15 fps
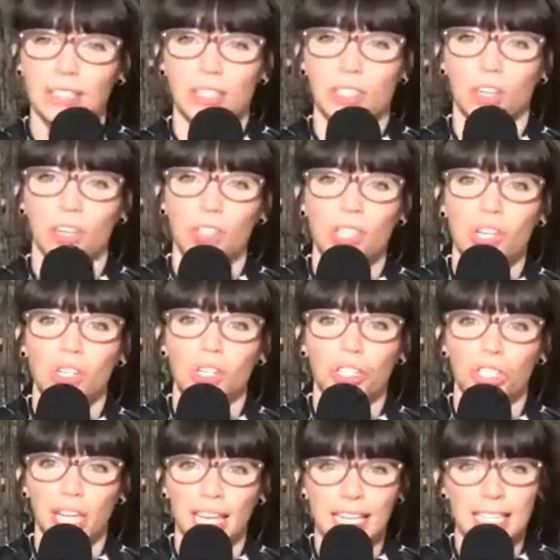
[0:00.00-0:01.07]
song called
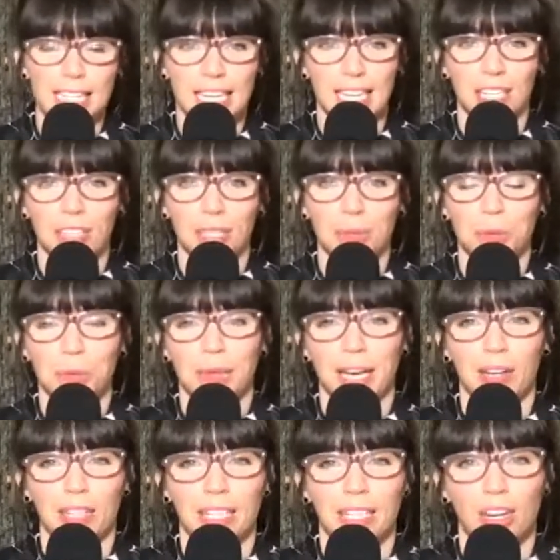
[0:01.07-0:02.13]
Shaken Down that will be
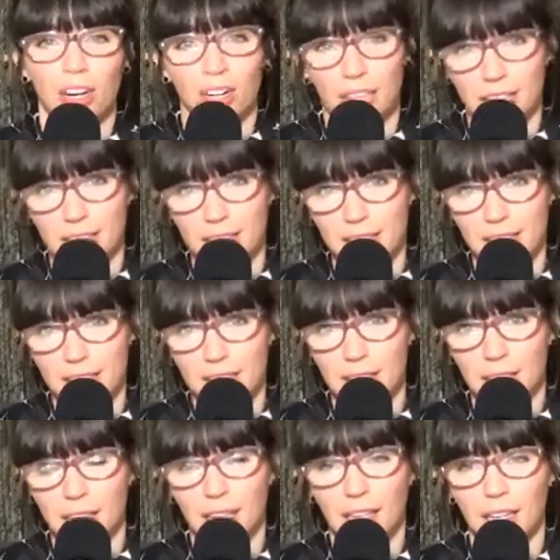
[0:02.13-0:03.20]
out in August.
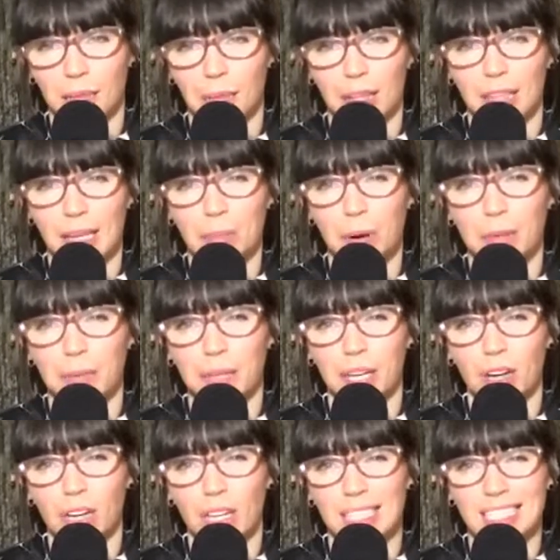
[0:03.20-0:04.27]
I think probably
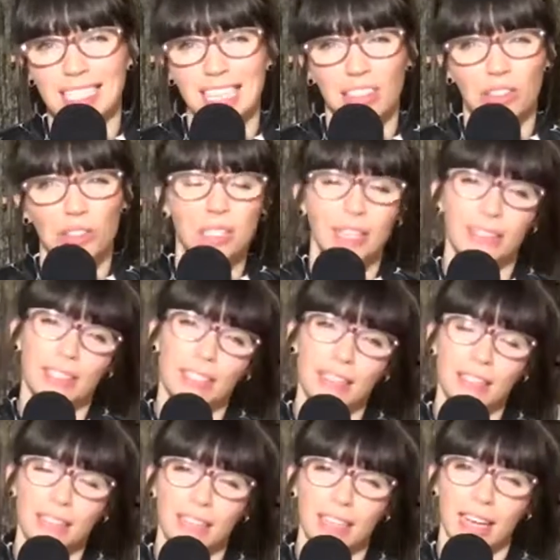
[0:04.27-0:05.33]
August 10th or 11th.
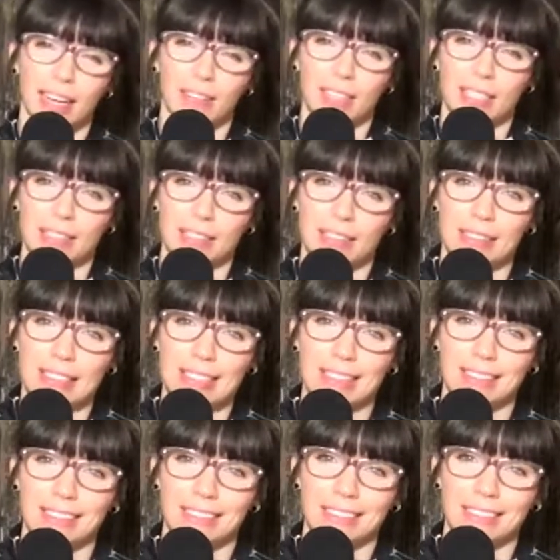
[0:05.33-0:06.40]
I haven't
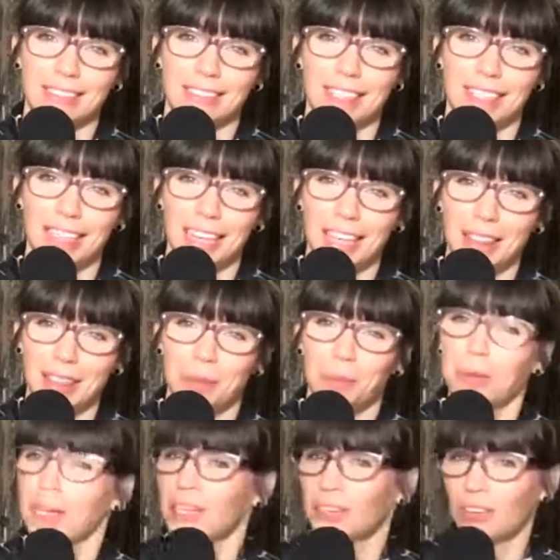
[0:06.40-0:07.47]
hit the
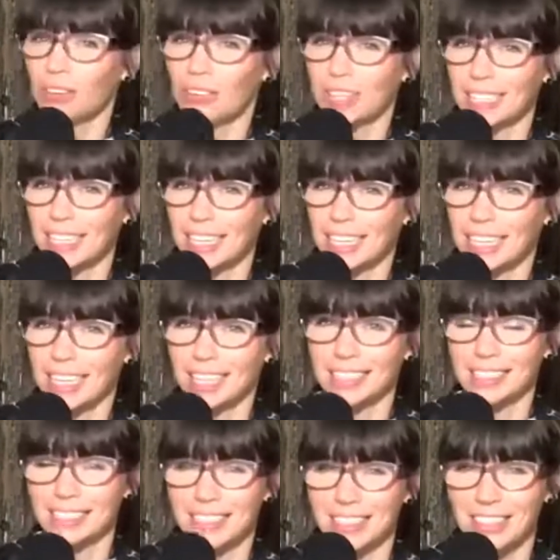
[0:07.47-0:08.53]
button on the day yet.
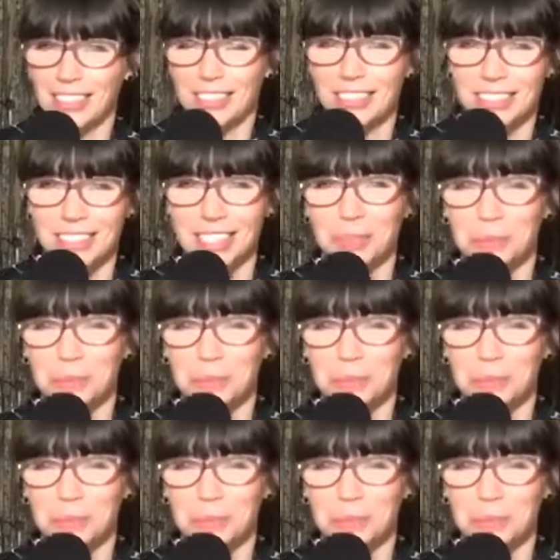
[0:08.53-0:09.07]
So it'll